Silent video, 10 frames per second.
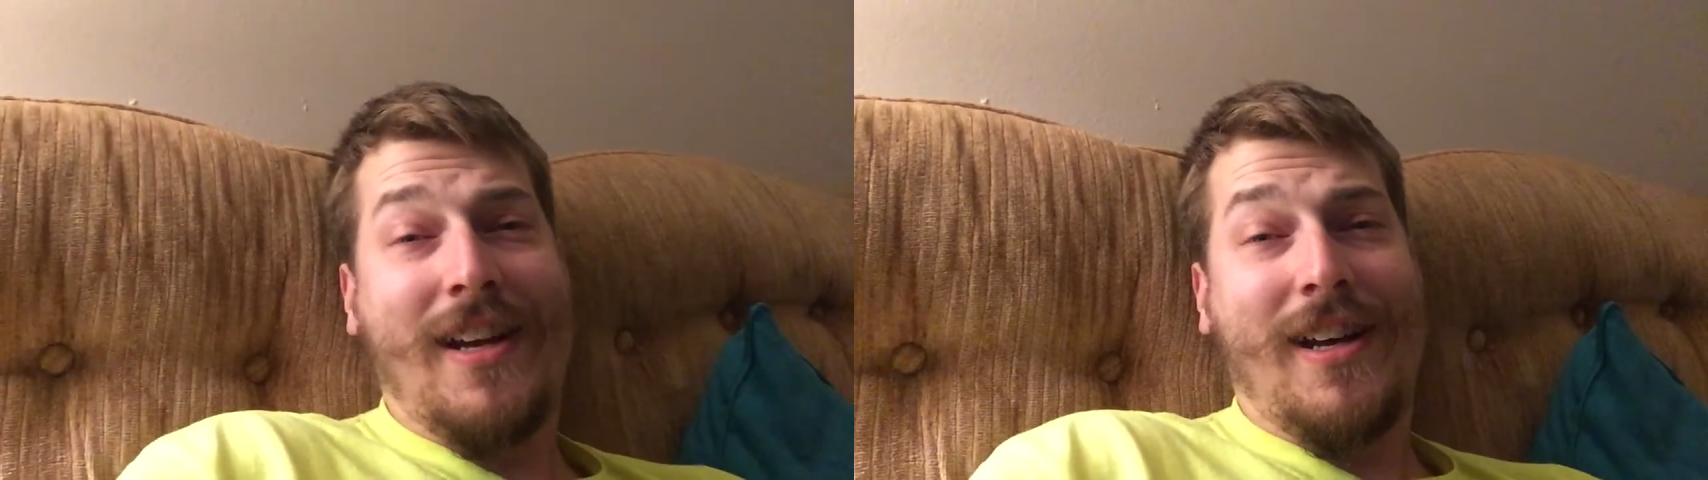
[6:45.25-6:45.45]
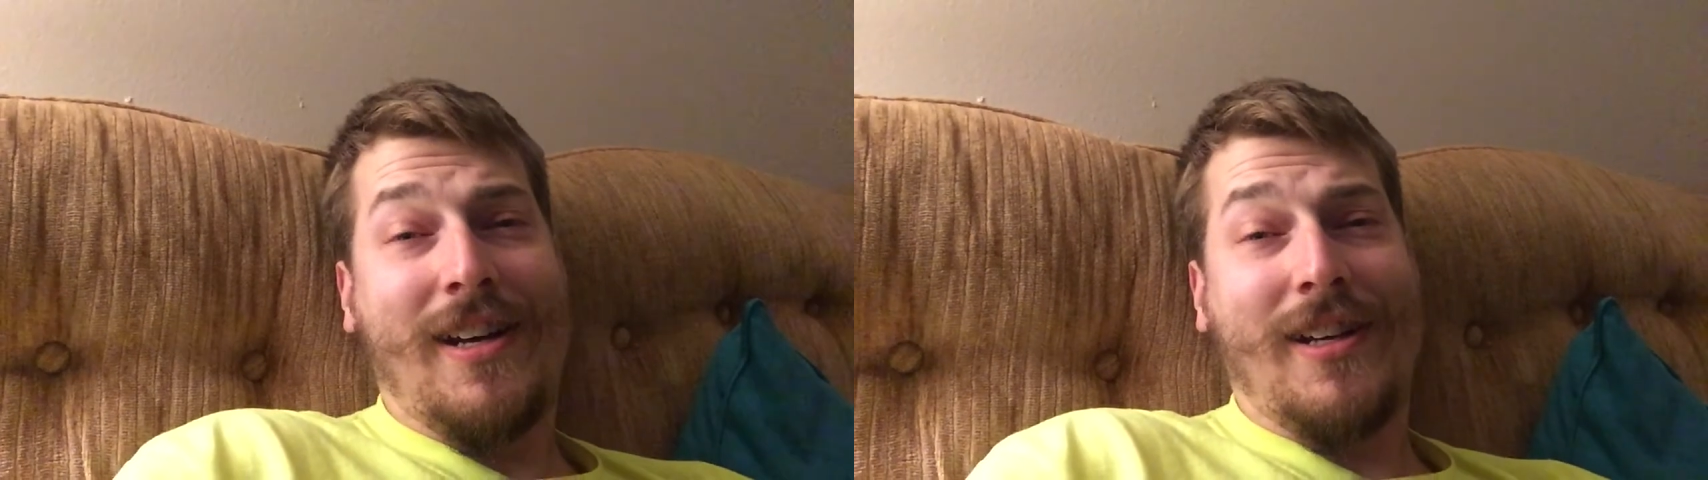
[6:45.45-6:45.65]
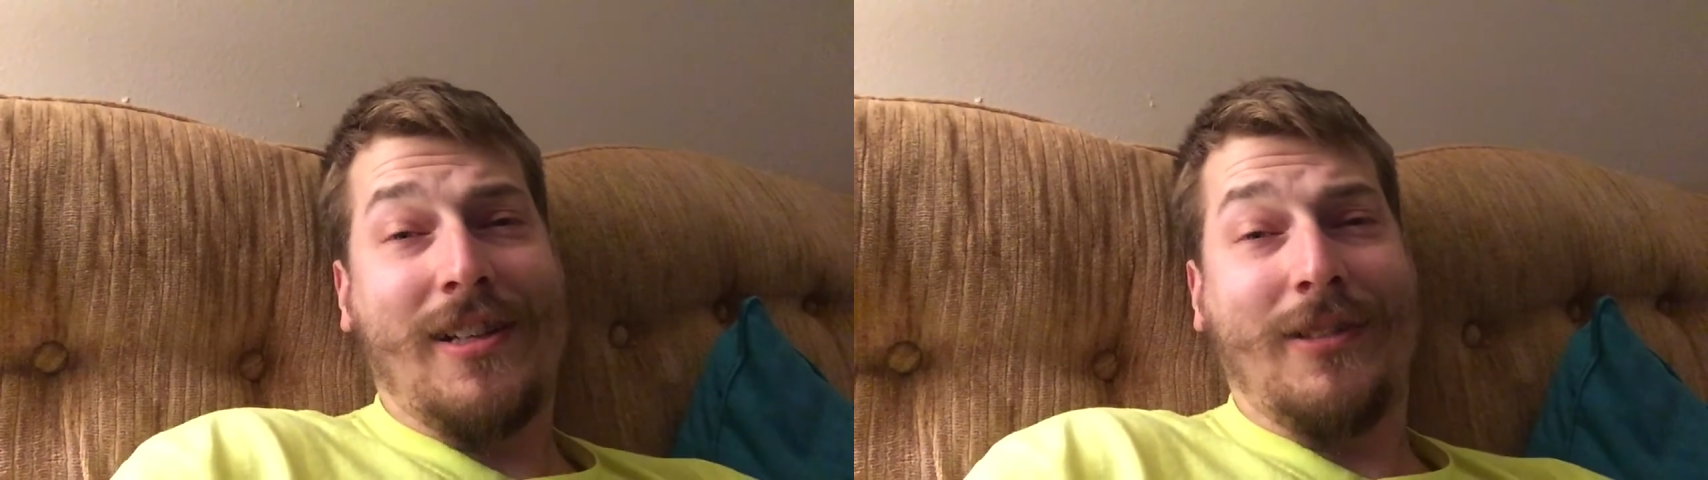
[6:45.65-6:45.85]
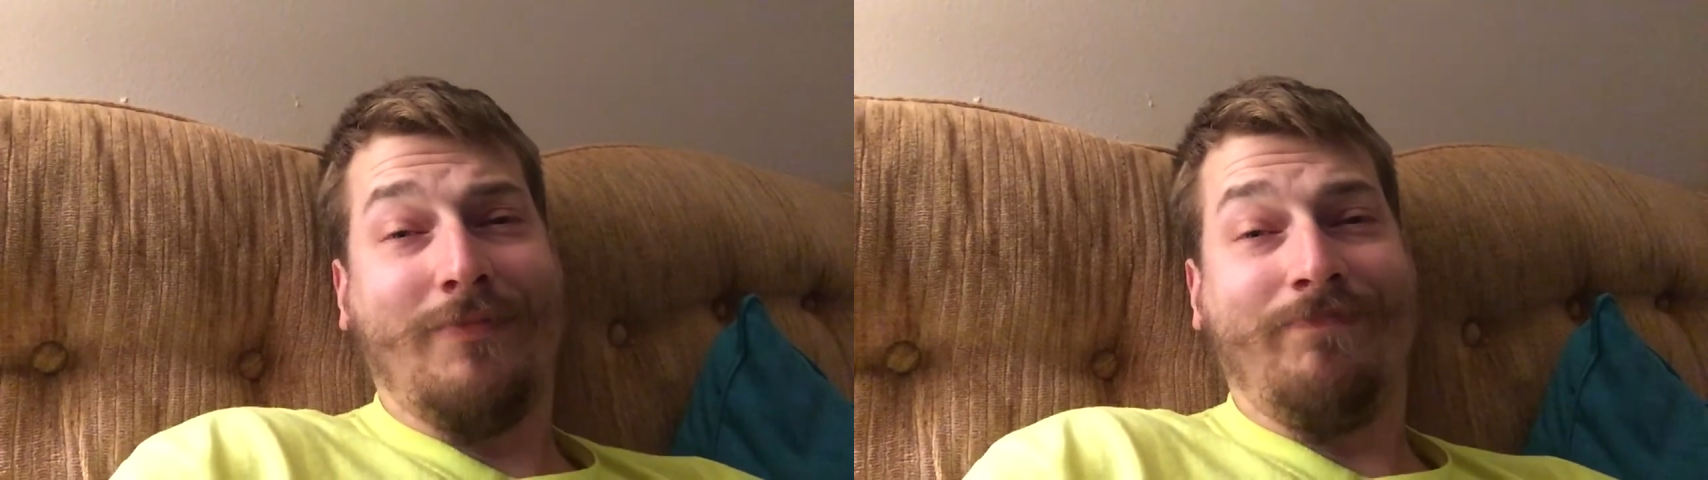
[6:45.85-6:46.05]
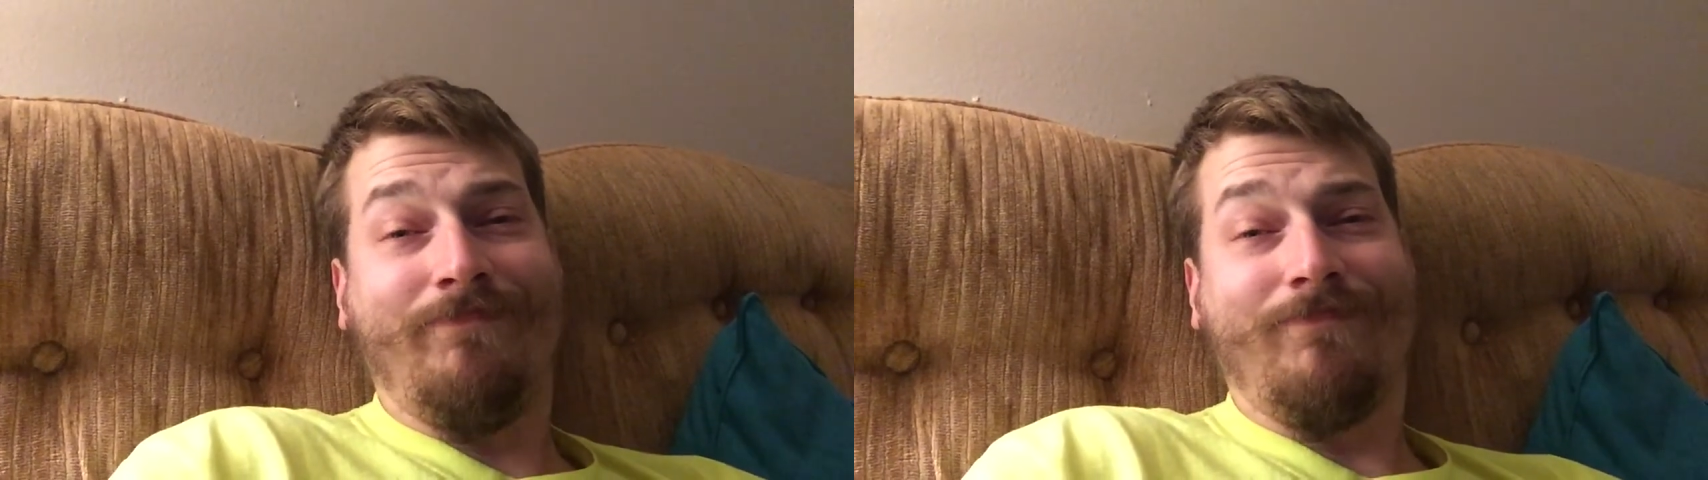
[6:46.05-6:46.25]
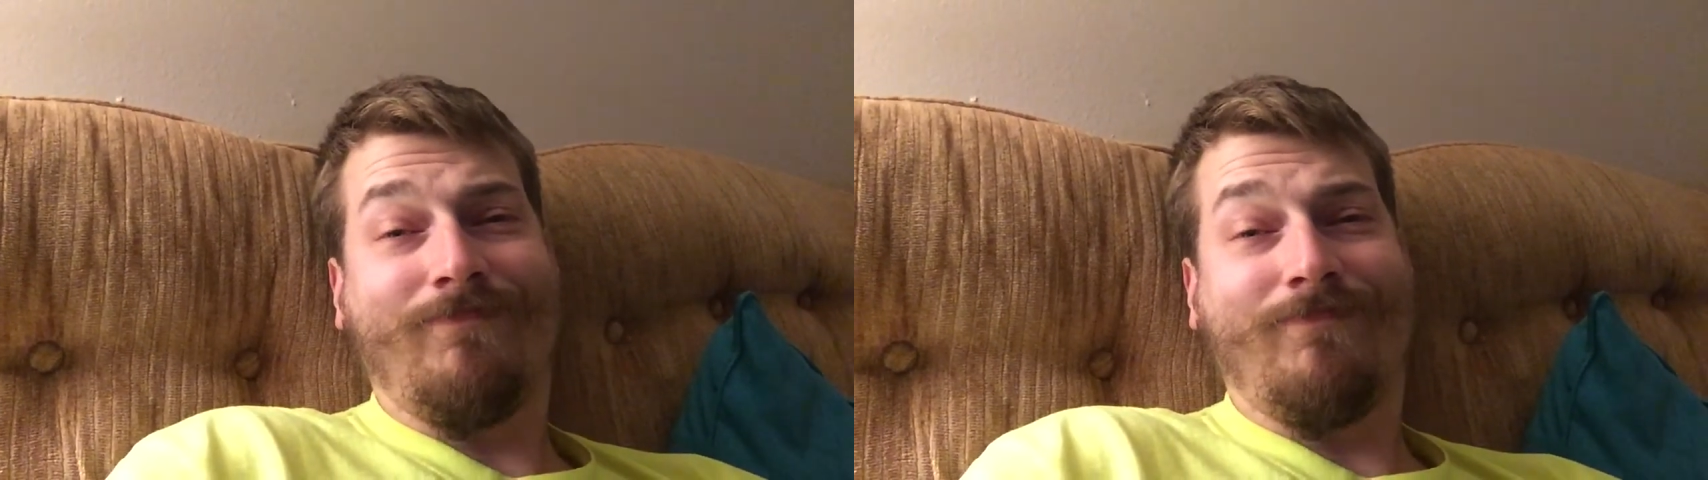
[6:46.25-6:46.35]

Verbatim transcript: Um,